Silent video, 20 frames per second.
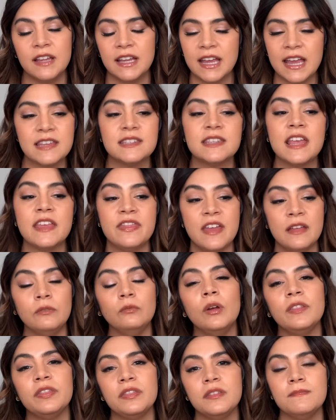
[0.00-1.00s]
like I said,
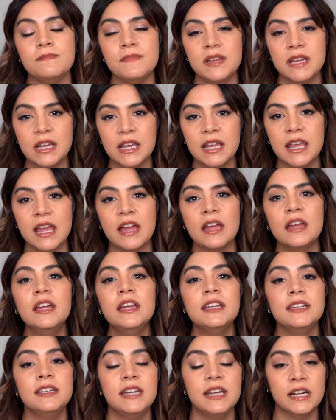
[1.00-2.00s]
than what the media
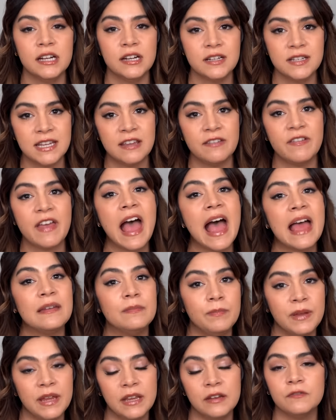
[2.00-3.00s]
narrative
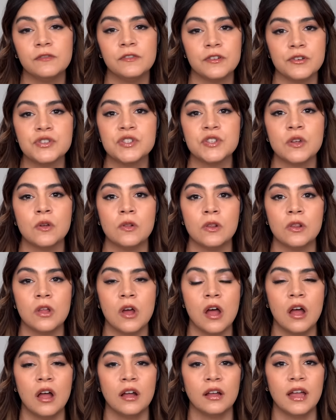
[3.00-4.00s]
had been for so
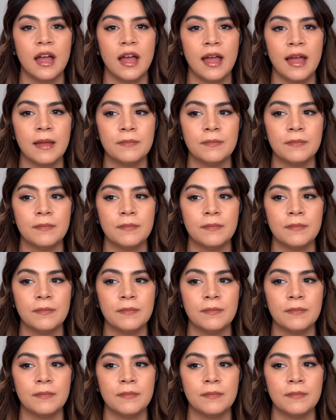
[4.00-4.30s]
long.